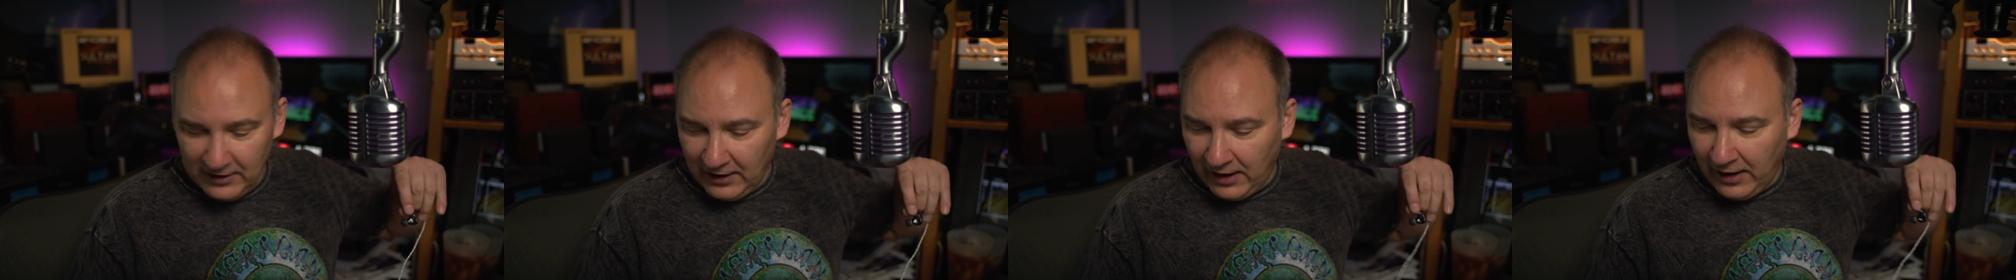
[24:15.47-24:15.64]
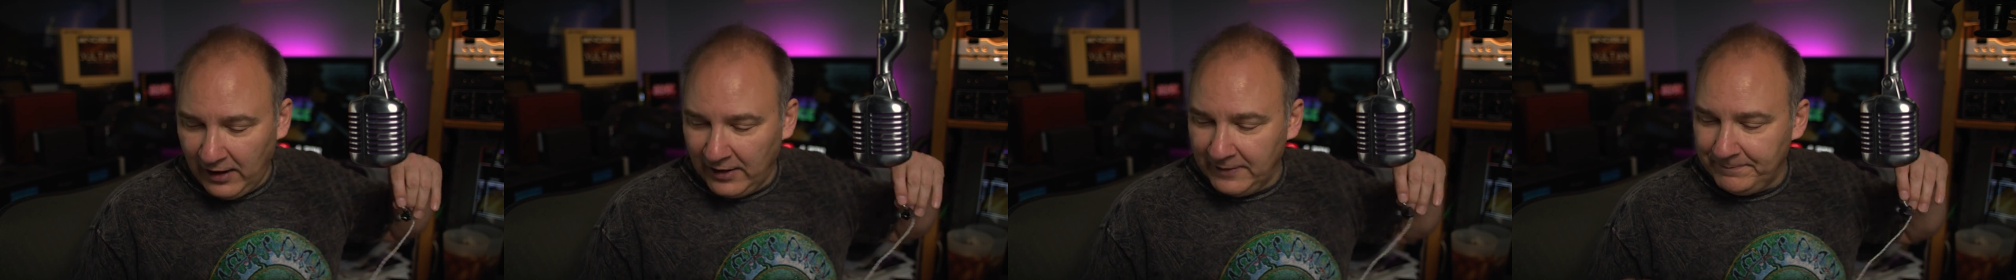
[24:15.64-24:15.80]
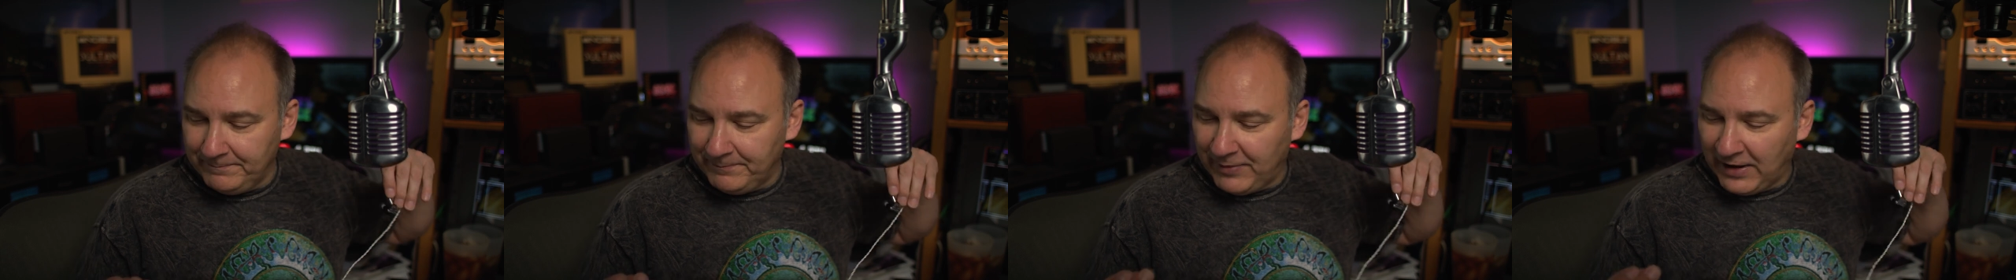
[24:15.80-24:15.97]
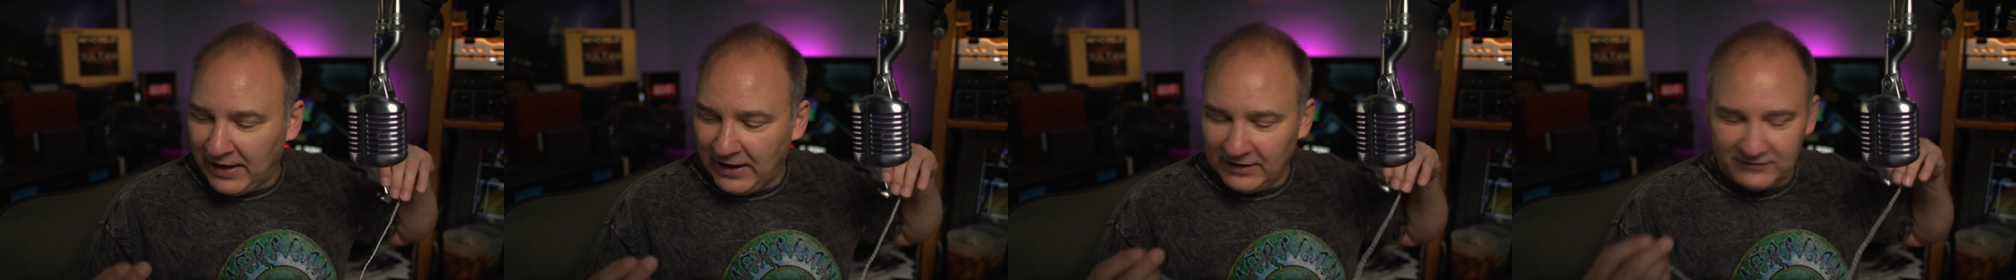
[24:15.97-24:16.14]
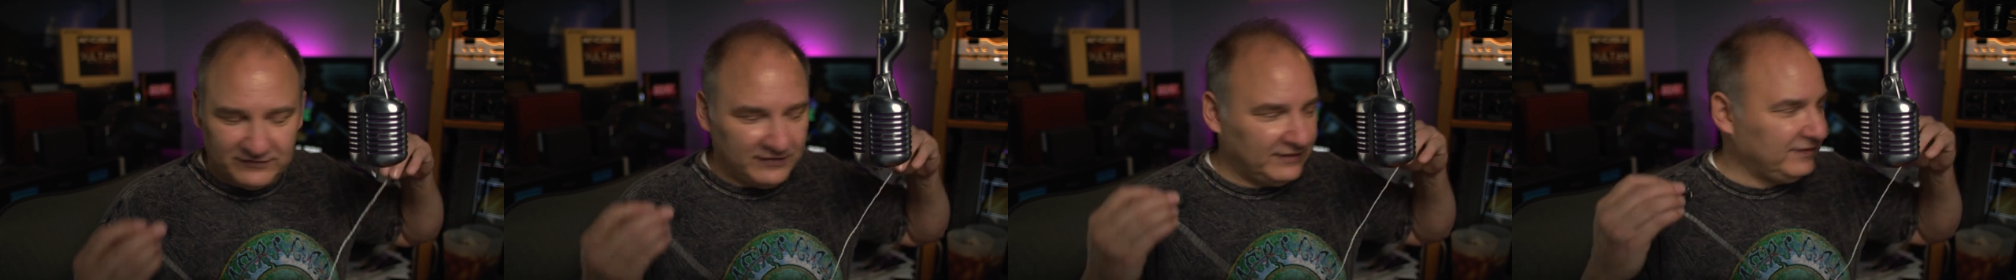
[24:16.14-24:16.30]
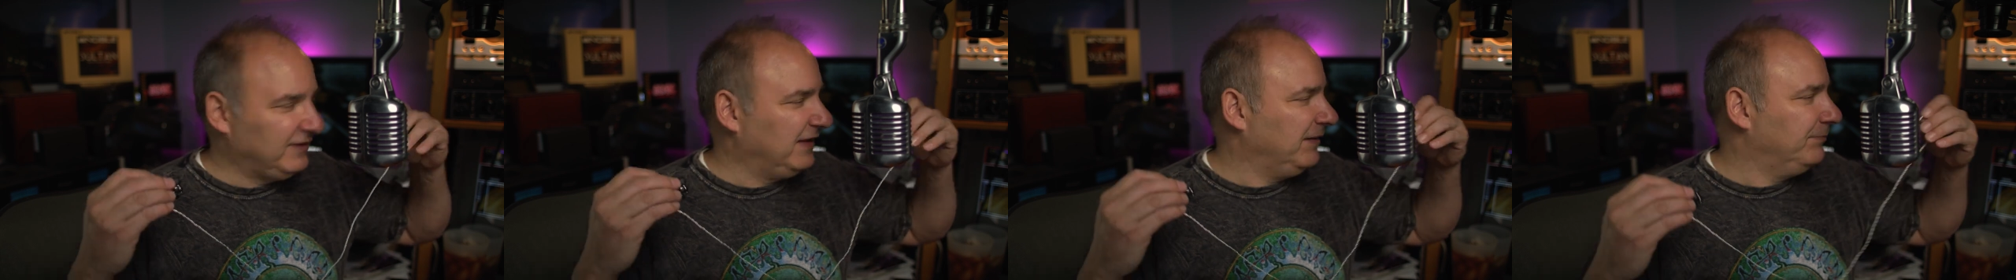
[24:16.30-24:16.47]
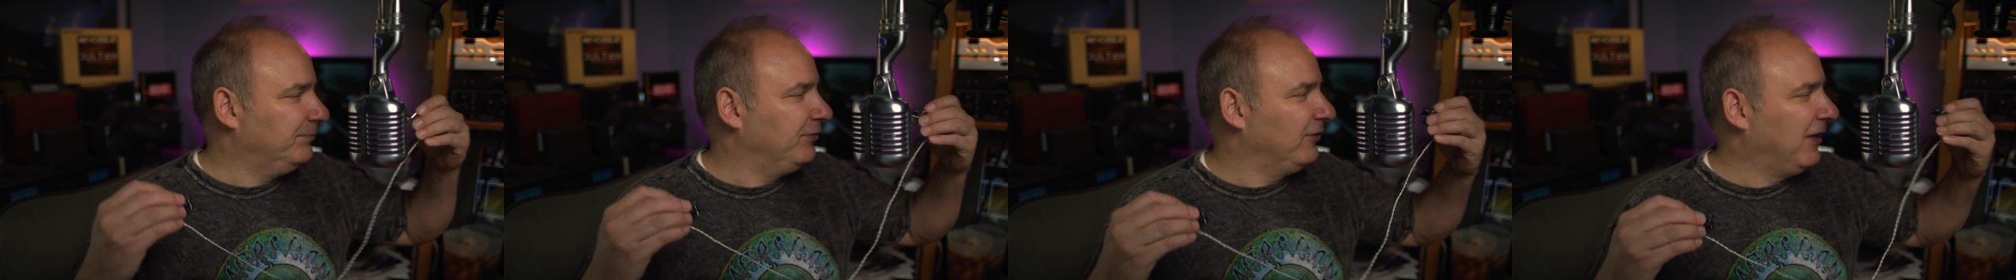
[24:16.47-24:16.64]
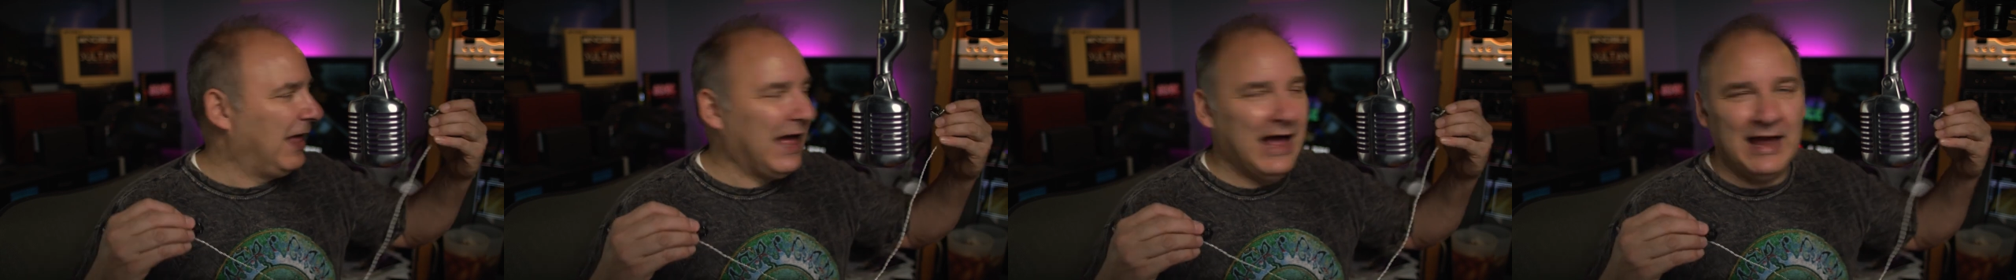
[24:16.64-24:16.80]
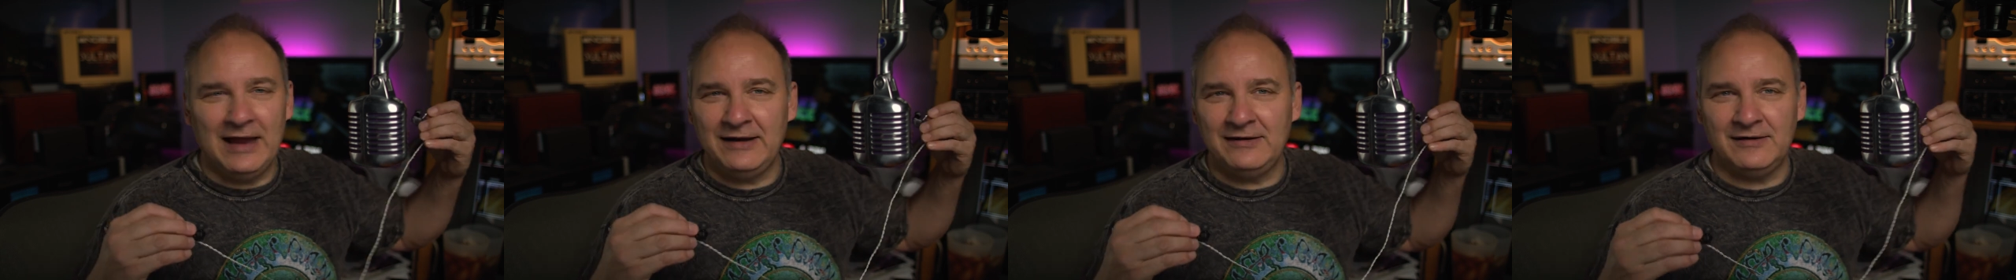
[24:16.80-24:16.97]
unboxing, the
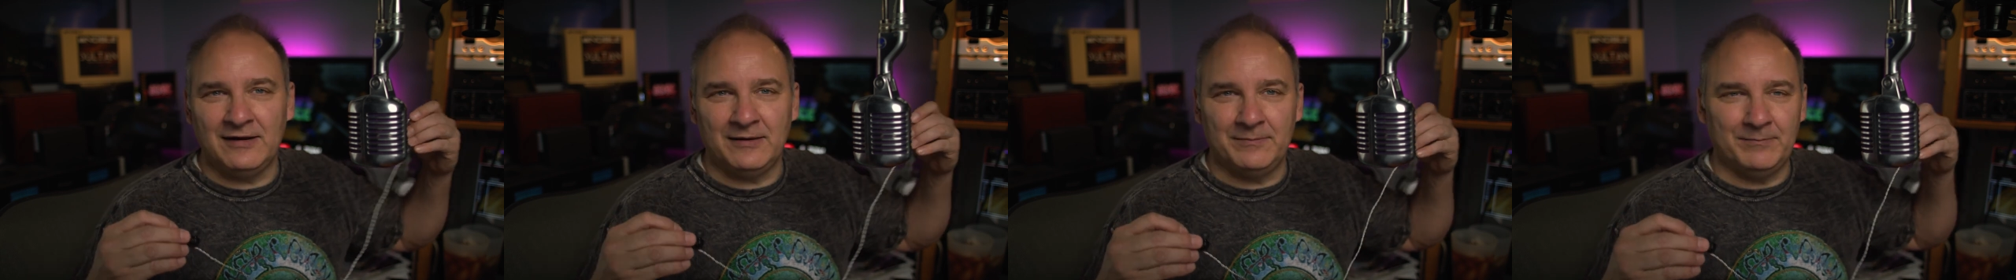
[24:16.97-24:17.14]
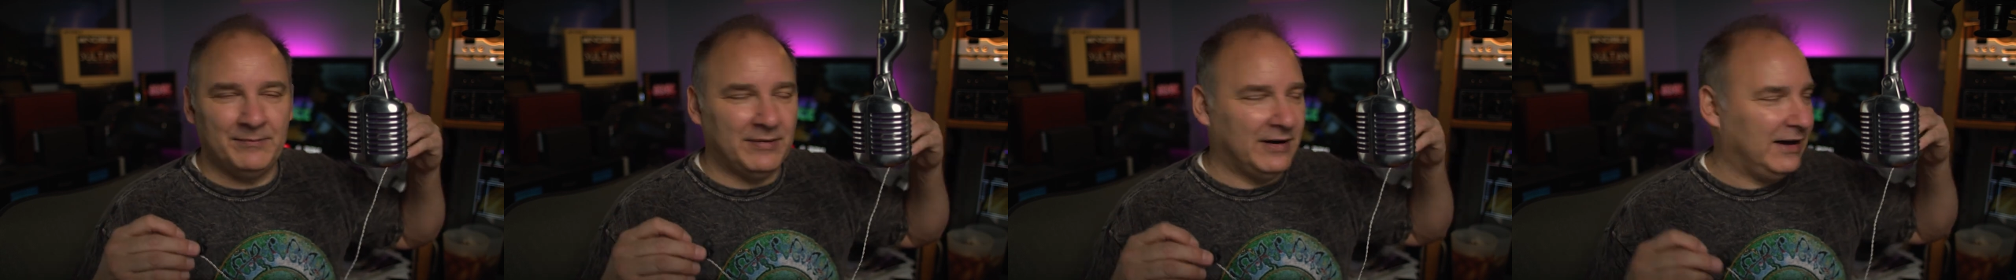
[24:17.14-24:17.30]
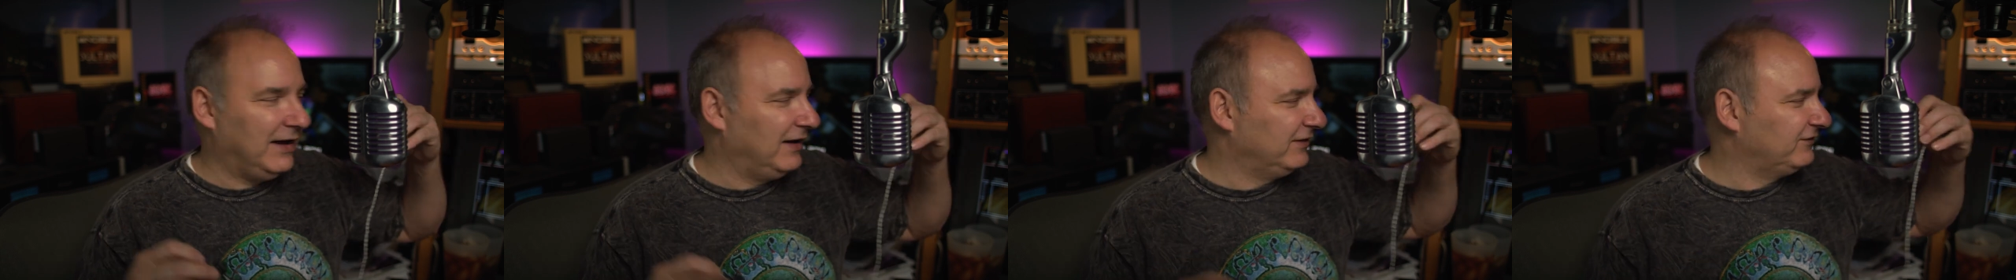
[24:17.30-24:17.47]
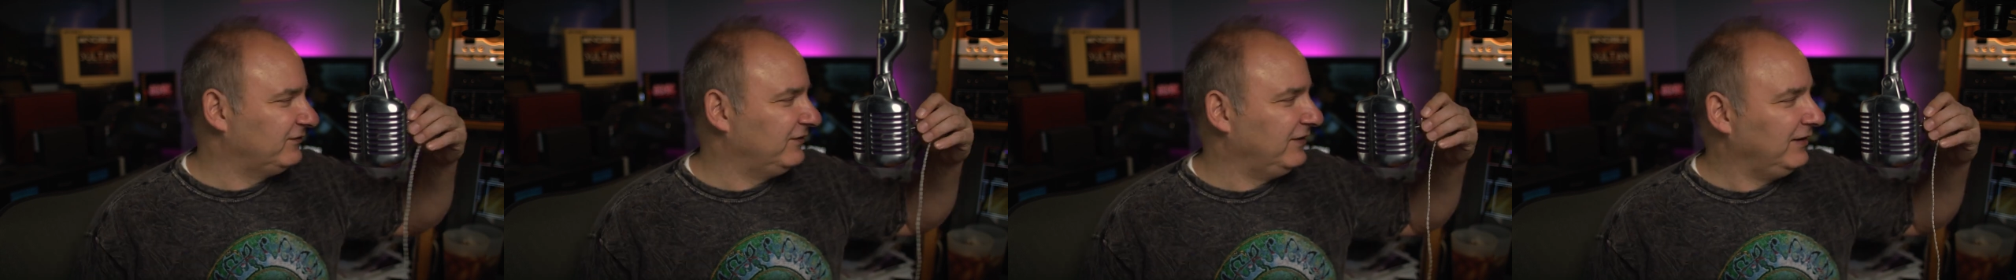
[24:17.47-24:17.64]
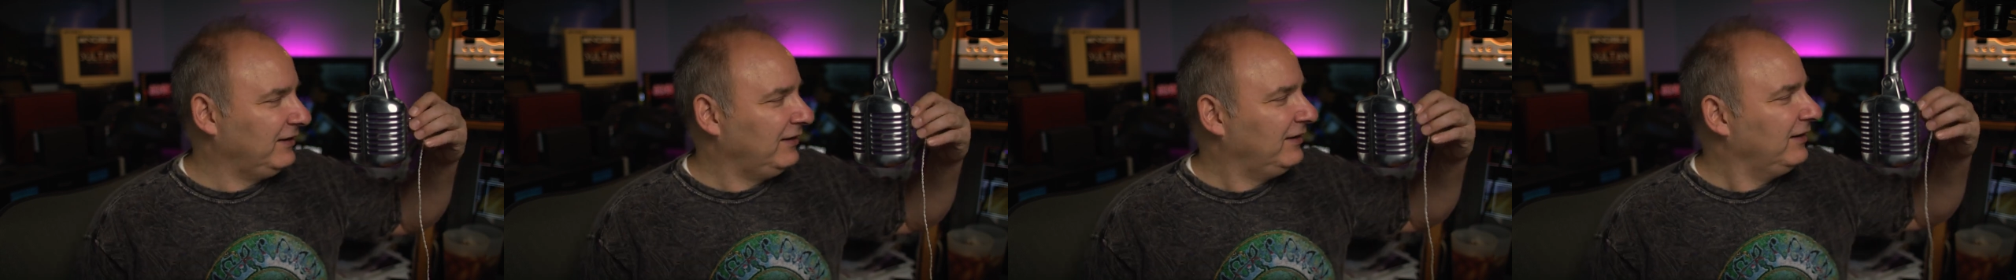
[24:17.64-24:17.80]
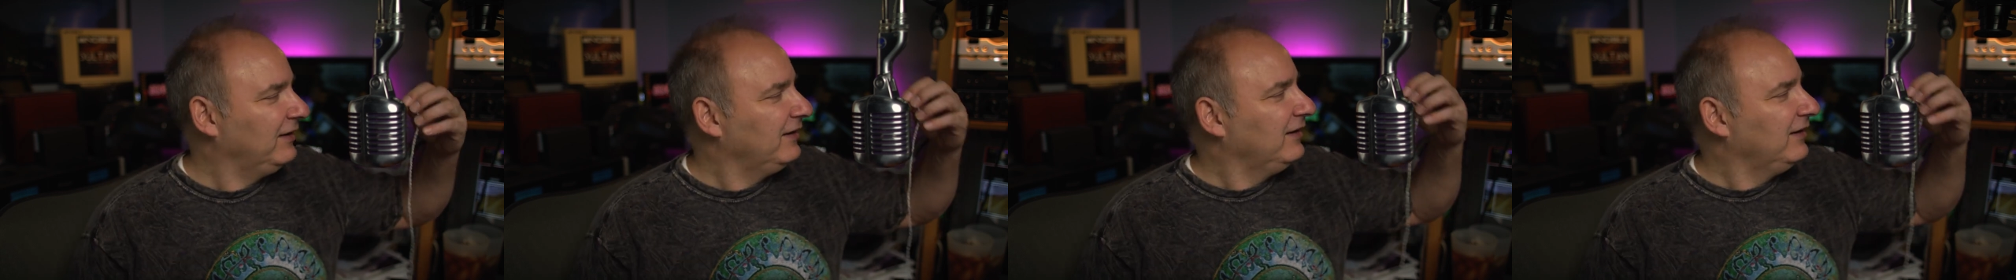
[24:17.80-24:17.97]
blind unboxing